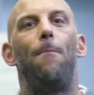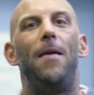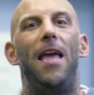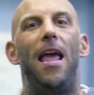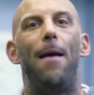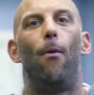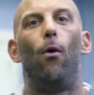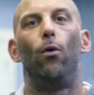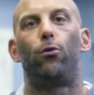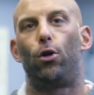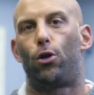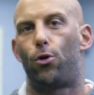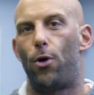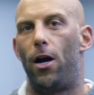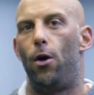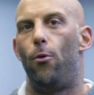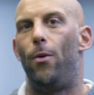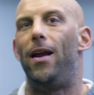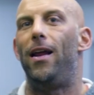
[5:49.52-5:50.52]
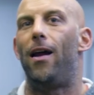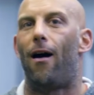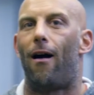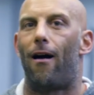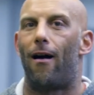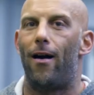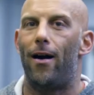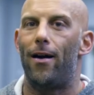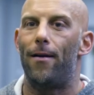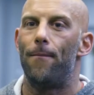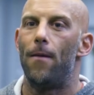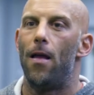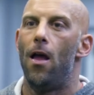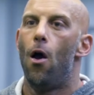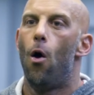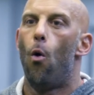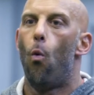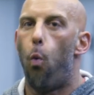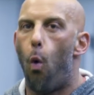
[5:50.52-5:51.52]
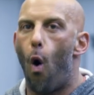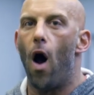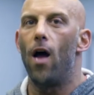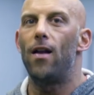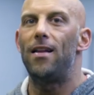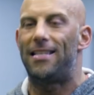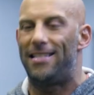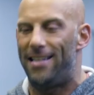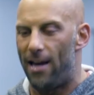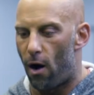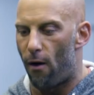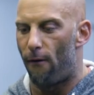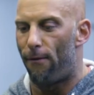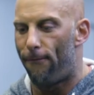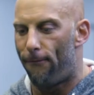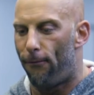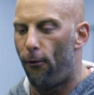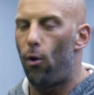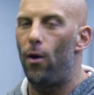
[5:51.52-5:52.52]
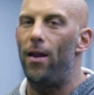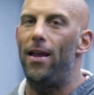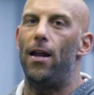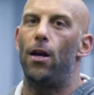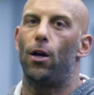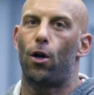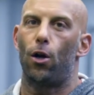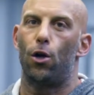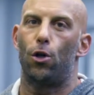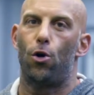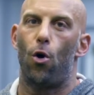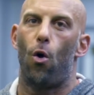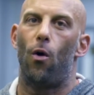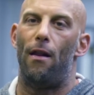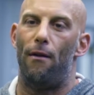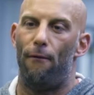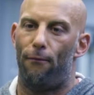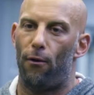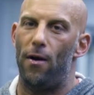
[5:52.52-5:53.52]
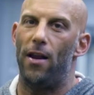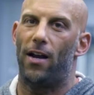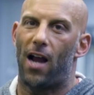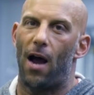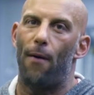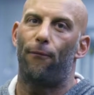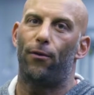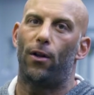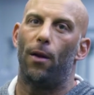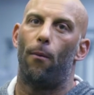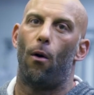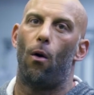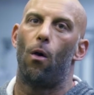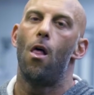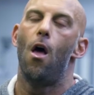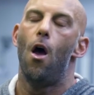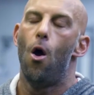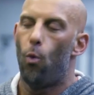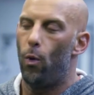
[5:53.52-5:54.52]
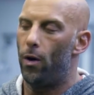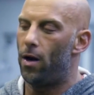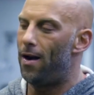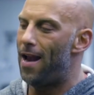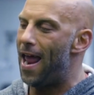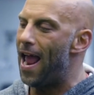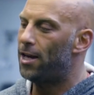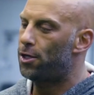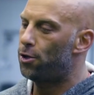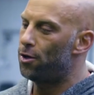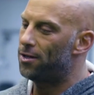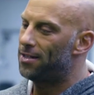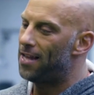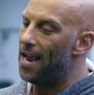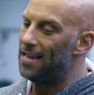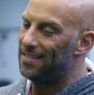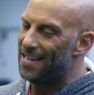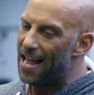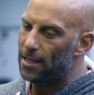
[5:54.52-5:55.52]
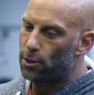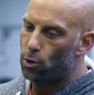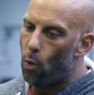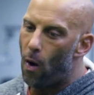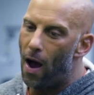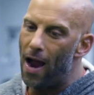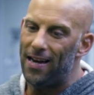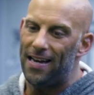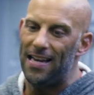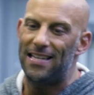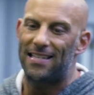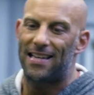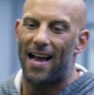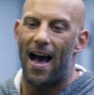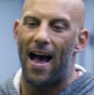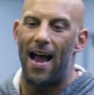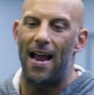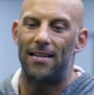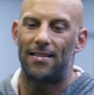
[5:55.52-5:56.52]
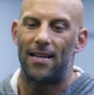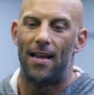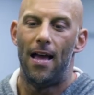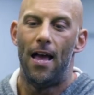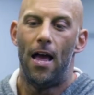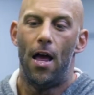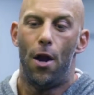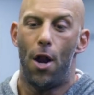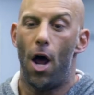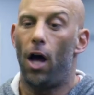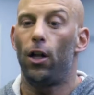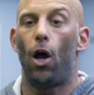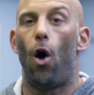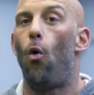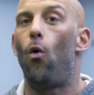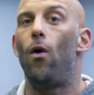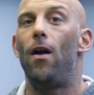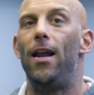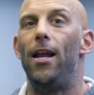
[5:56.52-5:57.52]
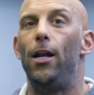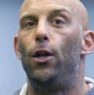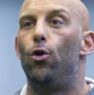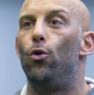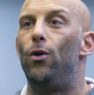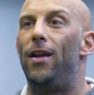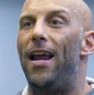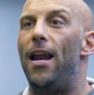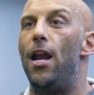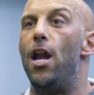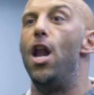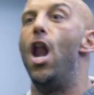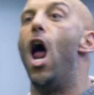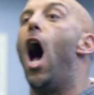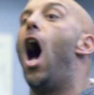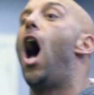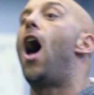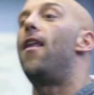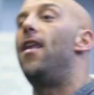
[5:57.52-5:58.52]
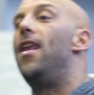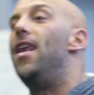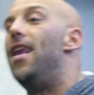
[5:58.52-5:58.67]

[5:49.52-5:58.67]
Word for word: be able to train really hard once they are fully in control and fully comfortable with an exercise. That's why these guys, not only do they not